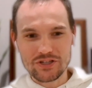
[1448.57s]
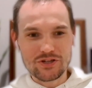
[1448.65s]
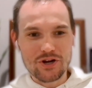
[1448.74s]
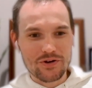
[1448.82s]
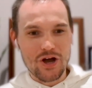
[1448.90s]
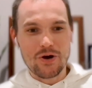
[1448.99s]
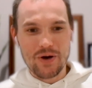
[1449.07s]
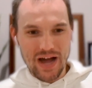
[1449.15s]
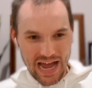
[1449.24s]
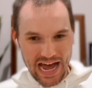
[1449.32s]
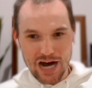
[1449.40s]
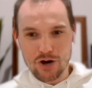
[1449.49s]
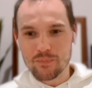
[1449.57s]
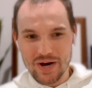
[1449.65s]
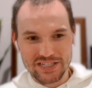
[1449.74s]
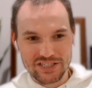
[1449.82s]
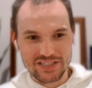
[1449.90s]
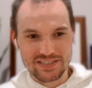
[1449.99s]
You don't know how
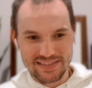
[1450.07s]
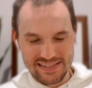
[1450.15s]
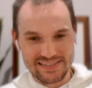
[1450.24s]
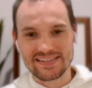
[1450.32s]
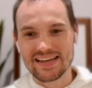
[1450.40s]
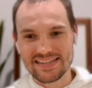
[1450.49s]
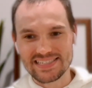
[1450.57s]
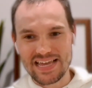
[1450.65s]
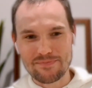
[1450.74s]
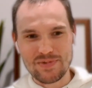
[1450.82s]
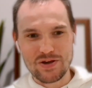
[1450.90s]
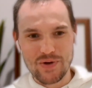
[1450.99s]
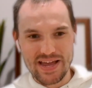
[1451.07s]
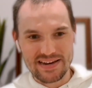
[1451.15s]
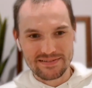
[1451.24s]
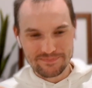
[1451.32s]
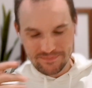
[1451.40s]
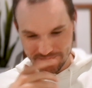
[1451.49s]
much this is going to save me,
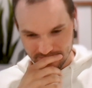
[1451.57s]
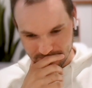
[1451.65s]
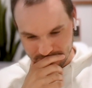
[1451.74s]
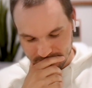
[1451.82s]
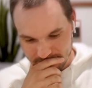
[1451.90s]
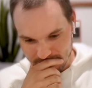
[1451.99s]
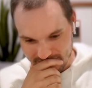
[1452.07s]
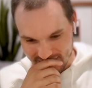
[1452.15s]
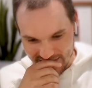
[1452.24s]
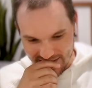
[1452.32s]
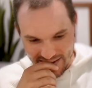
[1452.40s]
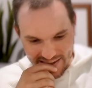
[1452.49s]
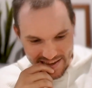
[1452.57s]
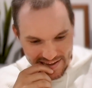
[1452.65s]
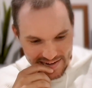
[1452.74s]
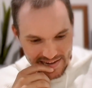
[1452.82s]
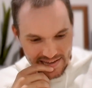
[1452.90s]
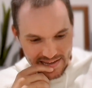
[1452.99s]
Wade.
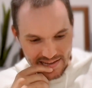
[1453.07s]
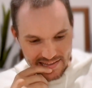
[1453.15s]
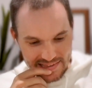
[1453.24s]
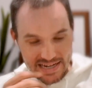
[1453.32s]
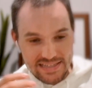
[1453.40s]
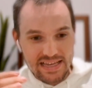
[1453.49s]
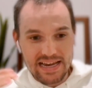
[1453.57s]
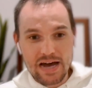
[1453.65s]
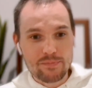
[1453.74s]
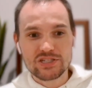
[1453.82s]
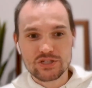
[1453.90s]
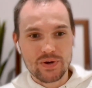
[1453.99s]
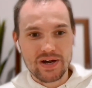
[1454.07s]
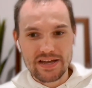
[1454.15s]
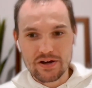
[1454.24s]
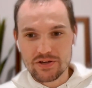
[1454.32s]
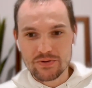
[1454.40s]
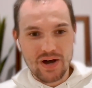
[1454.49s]
And then he's like, how much do I
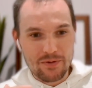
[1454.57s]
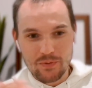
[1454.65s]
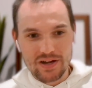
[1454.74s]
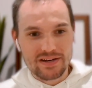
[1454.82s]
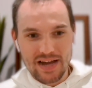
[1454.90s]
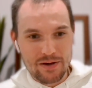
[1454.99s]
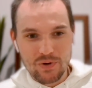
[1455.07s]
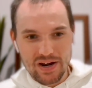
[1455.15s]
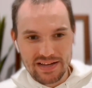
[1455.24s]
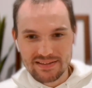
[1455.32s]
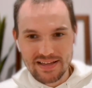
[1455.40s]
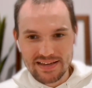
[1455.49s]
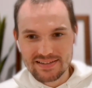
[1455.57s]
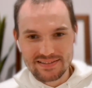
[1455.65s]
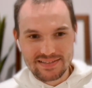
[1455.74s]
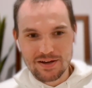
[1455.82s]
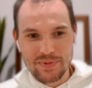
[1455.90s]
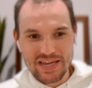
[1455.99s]
owe you? I want it. Like,
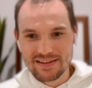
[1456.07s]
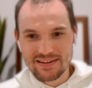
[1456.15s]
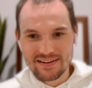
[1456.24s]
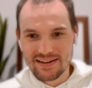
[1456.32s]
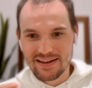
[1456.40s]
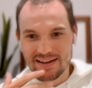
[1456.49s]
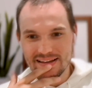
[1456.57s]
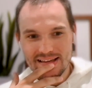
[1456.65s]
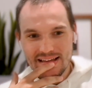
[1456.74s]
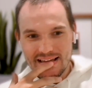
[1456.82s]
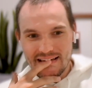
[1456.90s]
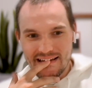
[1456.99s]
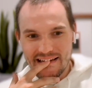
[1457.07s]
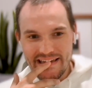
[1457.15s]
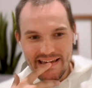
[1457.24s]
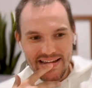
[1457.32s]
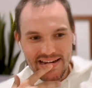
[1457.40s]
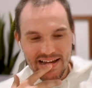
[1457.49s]
tell me.
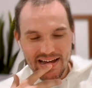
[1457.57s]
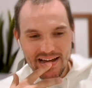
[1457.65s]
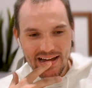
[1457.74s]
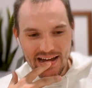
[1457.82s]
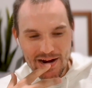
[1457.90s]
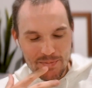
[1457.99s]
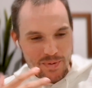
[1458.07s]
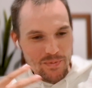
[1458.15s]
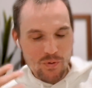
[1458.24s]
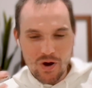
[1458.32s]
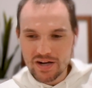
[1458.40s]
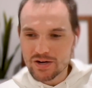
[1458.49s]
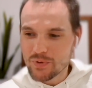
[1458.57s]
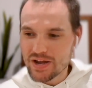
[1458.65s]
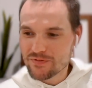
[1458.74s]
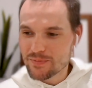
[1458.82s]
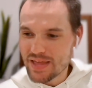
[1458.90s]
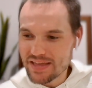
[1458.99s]
And I remember walking
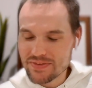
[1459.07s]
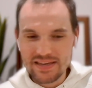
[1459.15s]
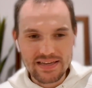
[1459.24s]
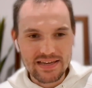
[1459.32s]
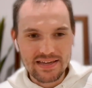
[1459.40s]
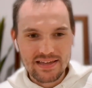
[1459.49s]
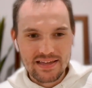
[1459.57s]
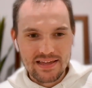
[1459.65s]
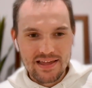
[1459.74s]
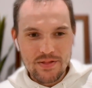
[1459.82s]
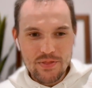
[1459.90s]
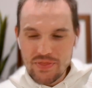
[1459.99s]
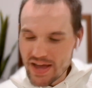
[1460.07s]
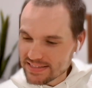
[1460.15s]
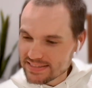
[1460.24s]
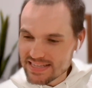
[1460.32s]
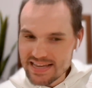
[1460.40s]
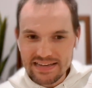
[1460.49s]
away from that thinking,
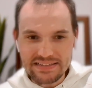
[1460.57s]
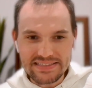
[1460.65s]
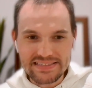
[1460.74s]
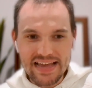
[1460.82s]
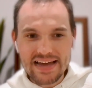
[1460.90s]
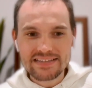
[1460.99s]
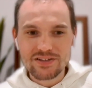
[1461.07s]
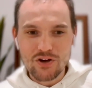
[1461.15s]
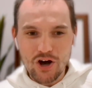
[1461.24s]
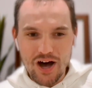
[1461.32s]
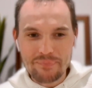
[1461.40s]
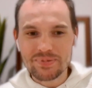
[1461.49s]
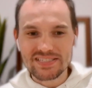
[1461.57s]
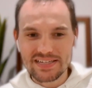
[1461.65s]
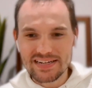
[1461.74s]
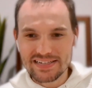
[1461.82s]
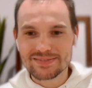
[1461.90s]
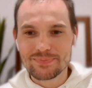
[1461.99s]
that's the exact
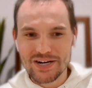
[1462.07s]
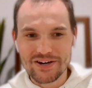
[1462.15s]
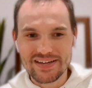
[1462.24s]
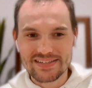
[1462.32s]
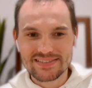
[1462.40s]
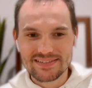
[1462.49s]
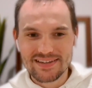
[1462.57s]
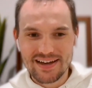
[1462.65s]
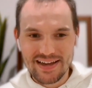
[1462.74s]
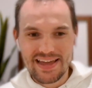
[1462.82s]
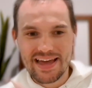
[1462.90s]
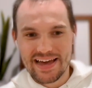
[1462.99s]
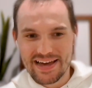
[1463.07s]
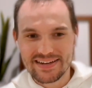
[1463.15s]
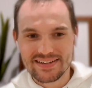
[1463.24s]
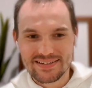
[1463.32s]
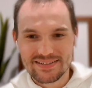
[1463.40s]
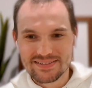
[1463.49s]
opposite experience I
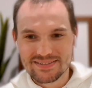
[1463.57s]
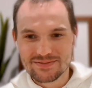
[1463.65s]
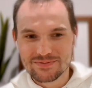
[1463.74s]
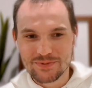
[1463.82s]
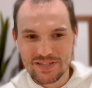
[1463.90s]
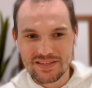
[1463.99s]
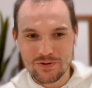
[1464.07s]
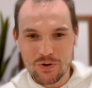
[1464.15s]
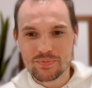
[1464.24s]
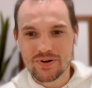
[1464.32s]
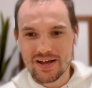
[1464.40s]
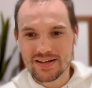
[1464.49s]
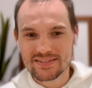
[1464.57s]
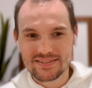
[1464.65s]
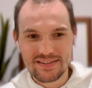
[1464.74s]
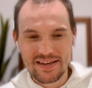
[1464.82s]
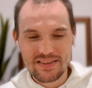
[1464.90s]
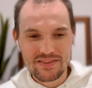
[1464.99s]
had with the old product.
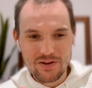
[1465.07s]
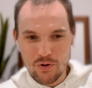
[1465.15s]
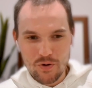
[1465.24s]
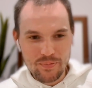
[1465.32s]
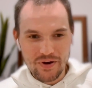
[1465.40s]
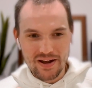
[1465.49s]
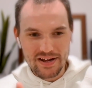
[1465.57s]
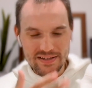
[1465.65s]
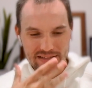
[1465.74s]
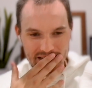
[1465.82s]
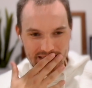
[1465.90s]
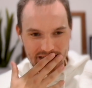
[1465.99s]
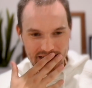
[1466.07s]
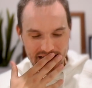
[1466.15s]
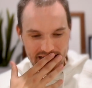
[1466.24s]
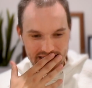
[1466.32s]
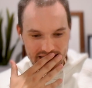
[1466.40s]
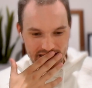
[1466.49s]
Like the old product
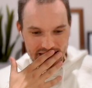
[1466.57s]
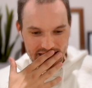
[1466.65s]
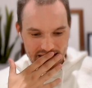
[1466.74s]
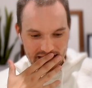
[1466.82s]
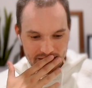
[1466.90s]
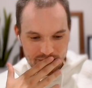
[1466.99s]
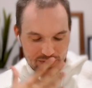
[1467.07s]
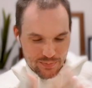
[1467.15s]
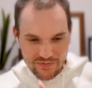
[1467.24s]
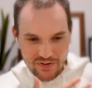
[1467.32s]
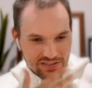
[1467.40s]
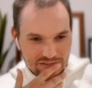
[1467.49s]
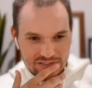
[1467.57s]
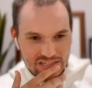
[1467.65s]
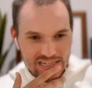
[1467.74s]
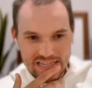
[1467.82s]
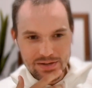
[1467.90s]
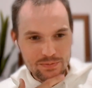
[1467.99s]
with the professor's
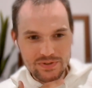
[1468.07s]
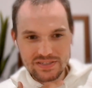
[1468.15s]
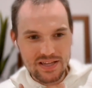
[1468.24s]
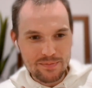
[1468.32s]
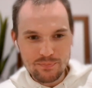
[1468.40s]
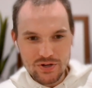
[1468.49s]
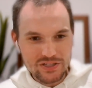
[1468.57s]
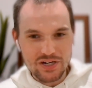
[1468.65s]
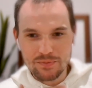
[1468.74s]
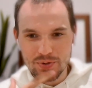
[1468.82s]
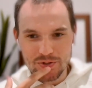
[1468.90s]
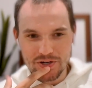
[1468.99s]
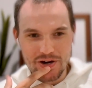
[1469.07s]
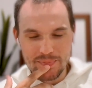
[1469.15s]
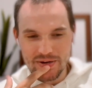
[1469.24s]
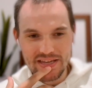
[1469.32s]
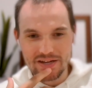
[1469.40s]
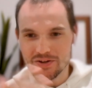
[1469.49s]
thing, it was like pushing a boulder
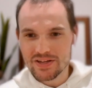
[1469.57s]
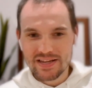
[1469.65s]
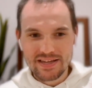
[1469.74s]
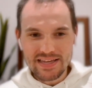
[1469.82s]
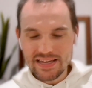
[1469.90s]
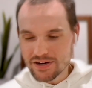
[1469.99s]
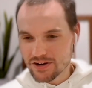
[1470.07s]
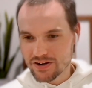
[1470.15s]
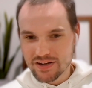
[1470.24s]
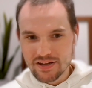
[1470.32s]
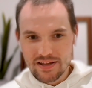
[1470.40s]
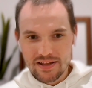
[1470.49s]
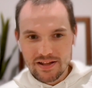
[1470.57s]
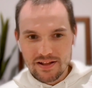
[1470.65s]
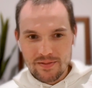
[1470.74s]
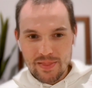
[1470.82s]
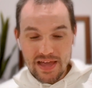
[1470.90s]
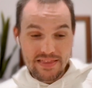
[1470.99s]
up a hill. Here,
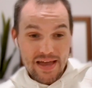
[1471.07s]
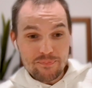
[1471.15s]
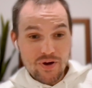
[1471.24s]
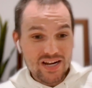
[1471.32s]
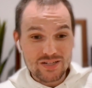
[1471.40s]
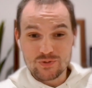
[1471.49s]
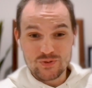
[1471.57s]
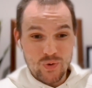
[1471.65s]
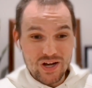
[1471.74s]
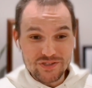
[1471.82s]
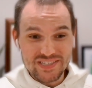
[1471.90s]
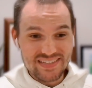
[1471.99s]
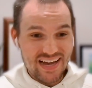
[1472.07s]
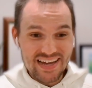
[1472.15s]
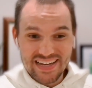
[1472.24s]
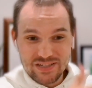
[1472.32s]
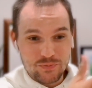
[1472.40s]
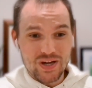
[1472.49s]
and that product was well
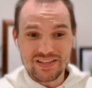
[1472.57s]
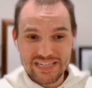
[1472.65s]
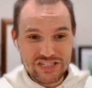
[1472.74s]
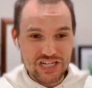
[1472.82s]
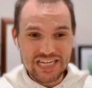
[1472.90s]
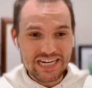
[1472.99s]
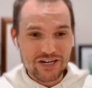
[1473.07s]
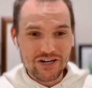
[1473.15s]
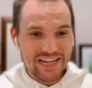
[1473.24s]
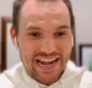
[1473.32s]
designed, well engineered.